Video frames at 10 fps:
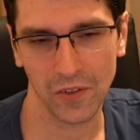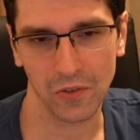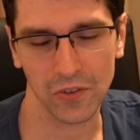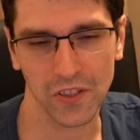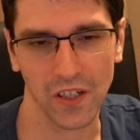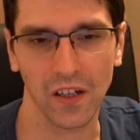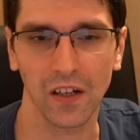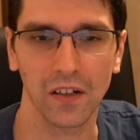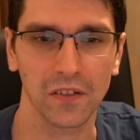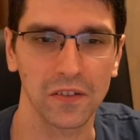
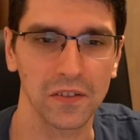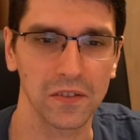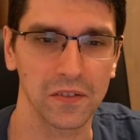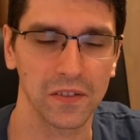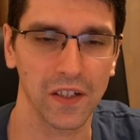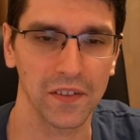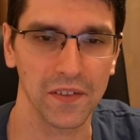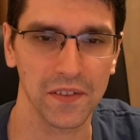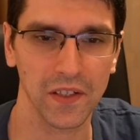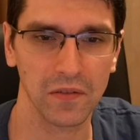Firouzja continued knight
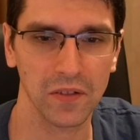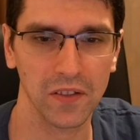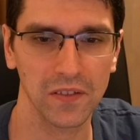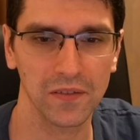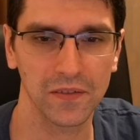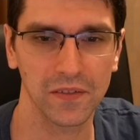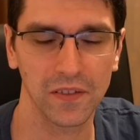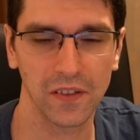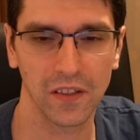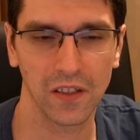d7,
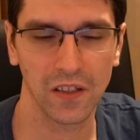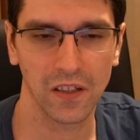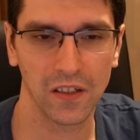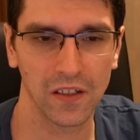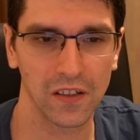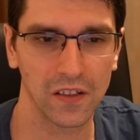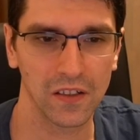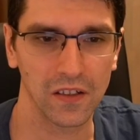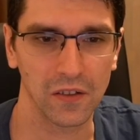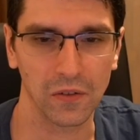
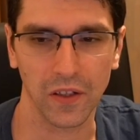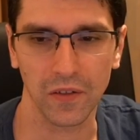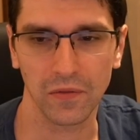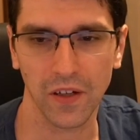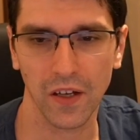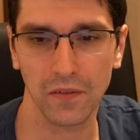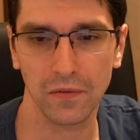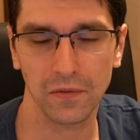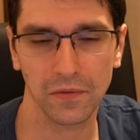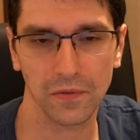rook
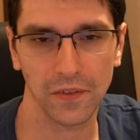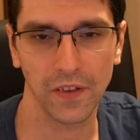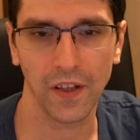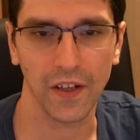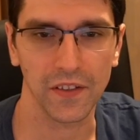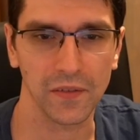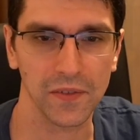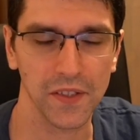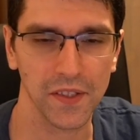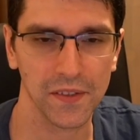a5, knight
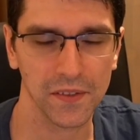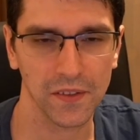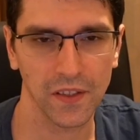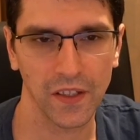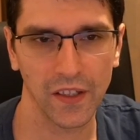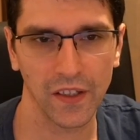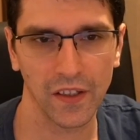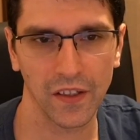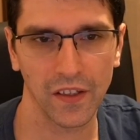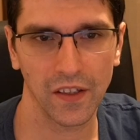f6,
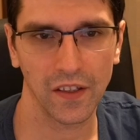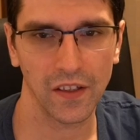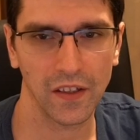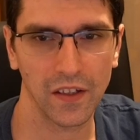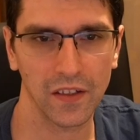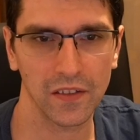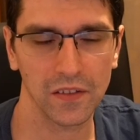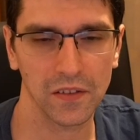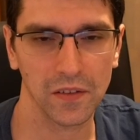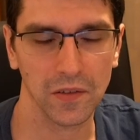
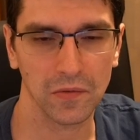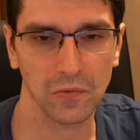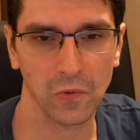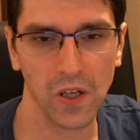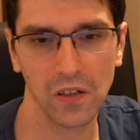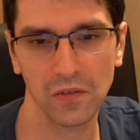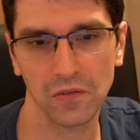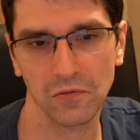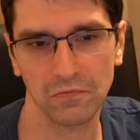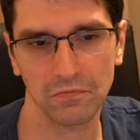and
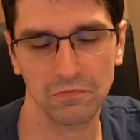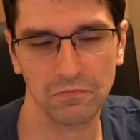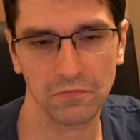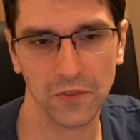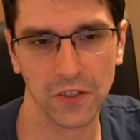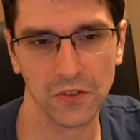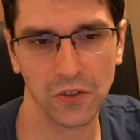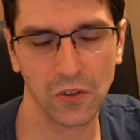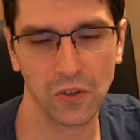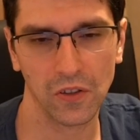well, a
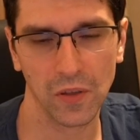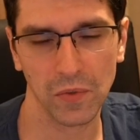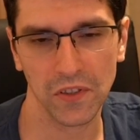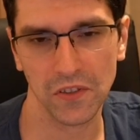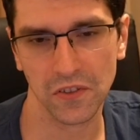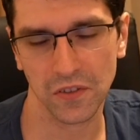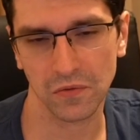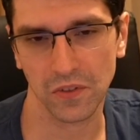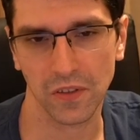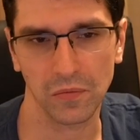draw
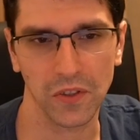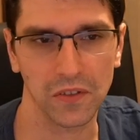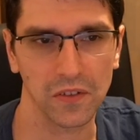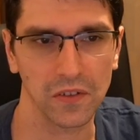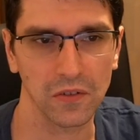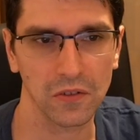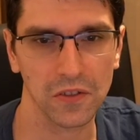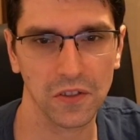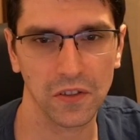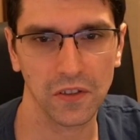repetition would have been a
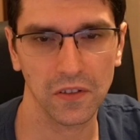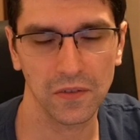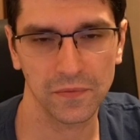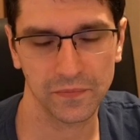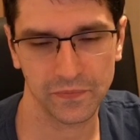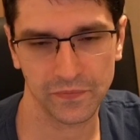logical